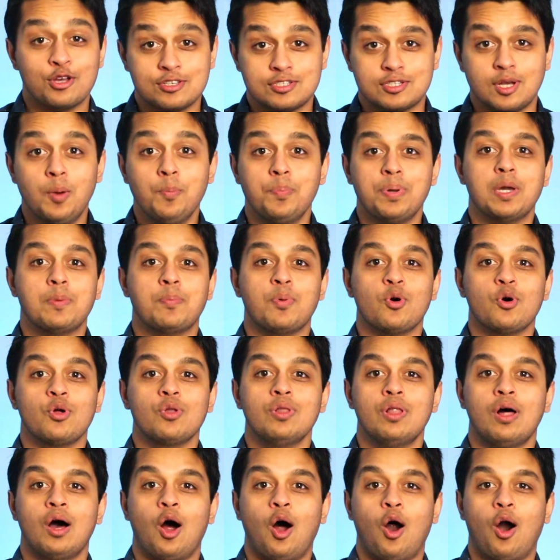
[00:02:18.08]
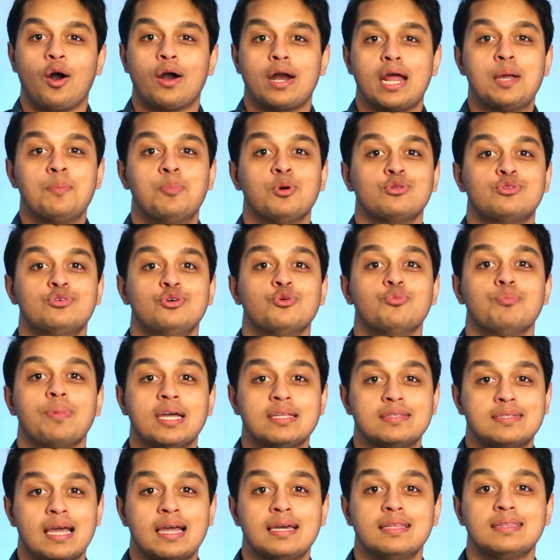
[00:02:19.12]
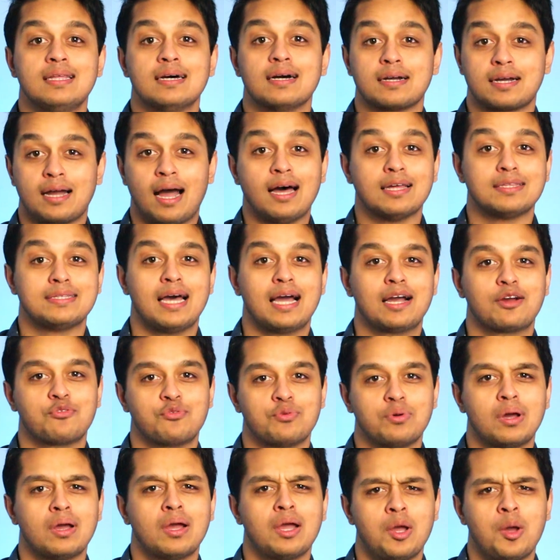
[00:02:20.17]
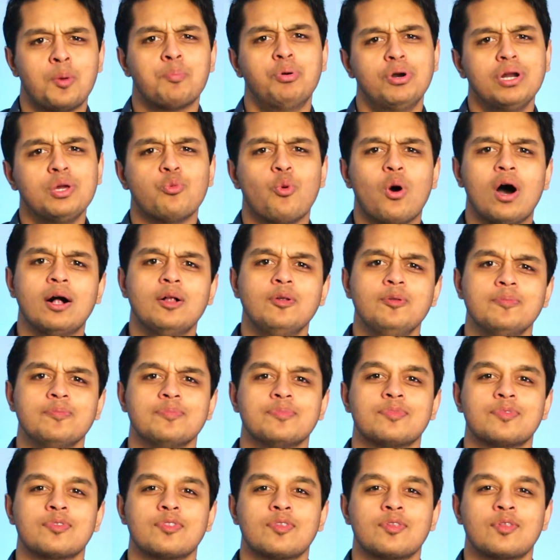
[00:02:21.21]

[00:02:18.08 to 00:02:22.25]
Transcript: Some people are able to maintain the contact pretty well,